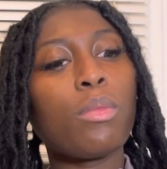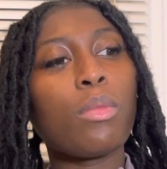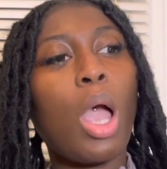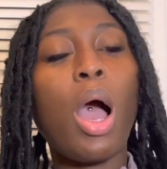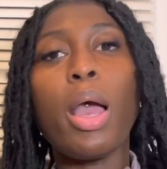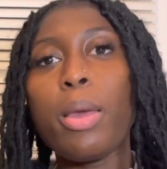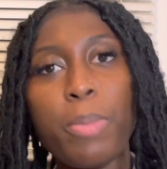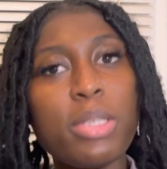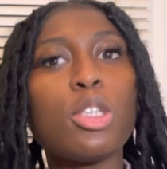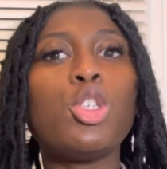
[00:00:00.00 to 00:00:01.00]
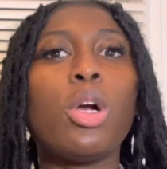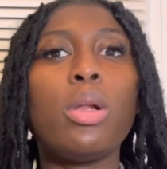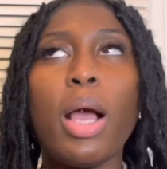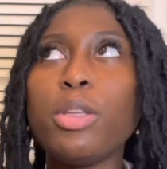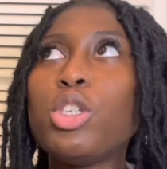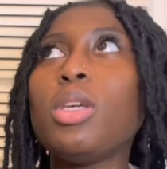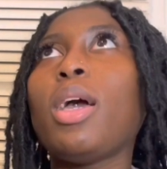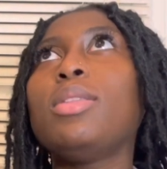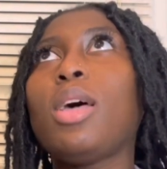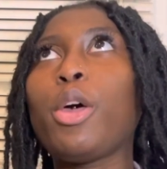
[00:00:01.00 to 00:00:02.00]
I message her on IG. I
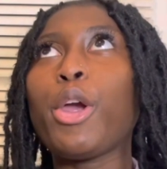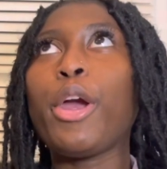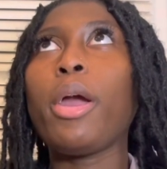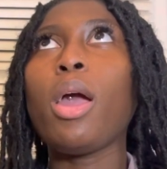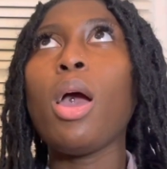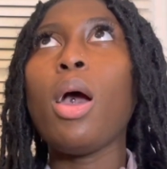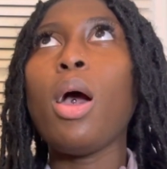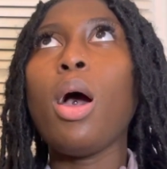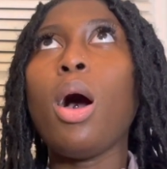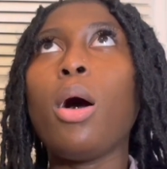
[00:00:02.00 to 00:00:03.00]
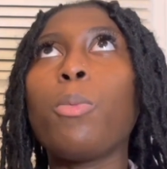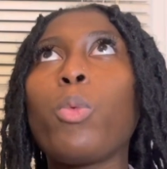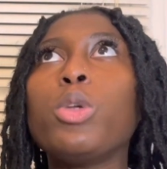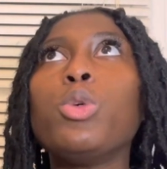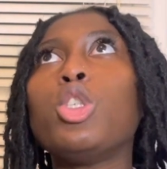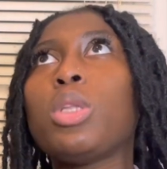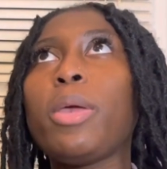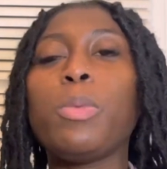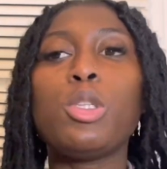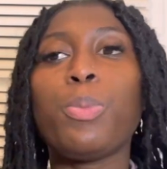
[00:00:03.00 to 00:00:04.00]
tell her, when would you like
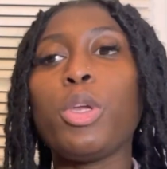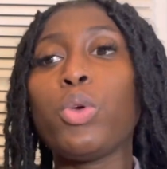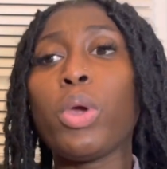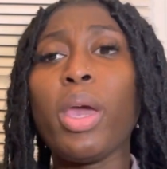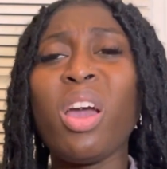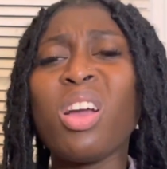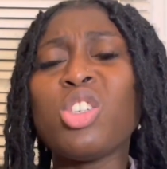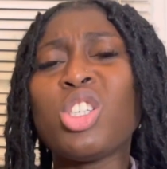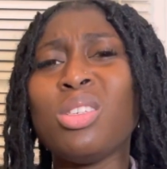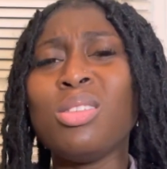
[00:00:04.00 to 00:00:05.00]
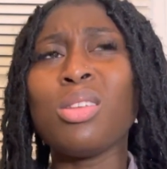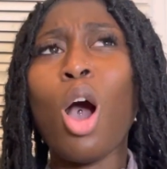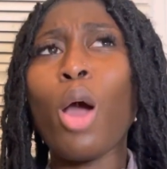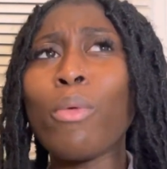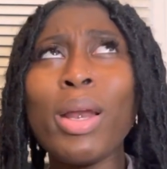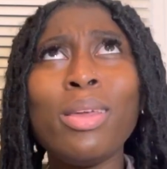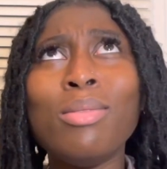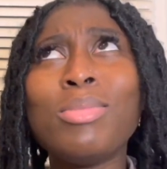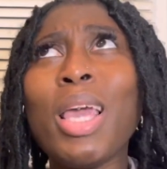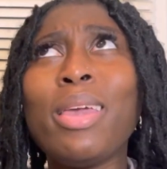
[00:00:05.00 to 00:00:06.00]
me to bring you your hair? She's already
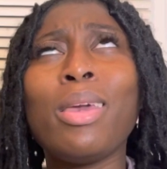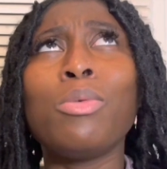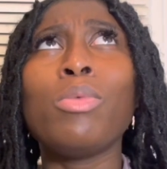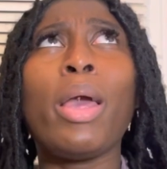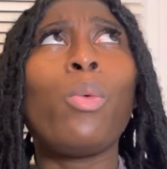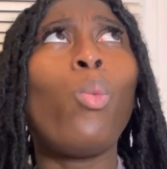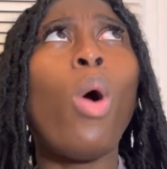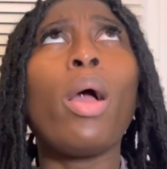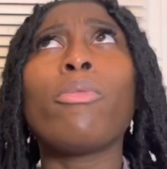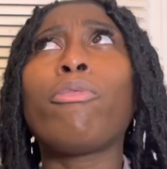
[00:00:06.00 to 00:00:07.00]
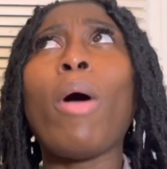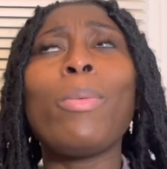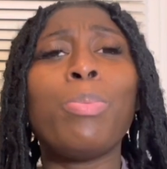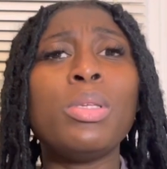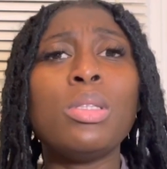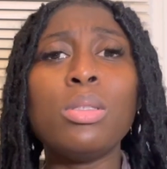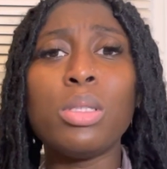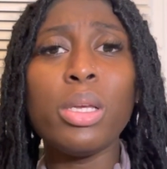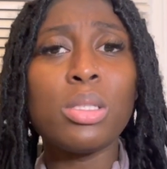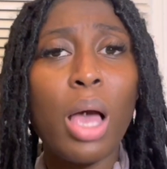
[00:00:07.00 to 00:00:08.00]
taking like 5 business
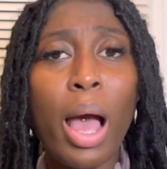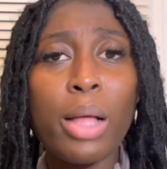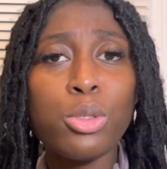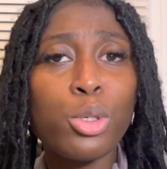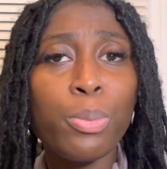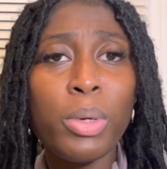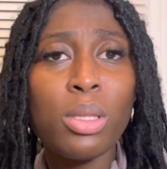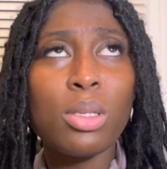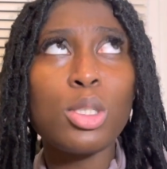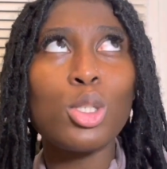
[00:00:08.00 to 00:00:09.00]
days to answer me. This is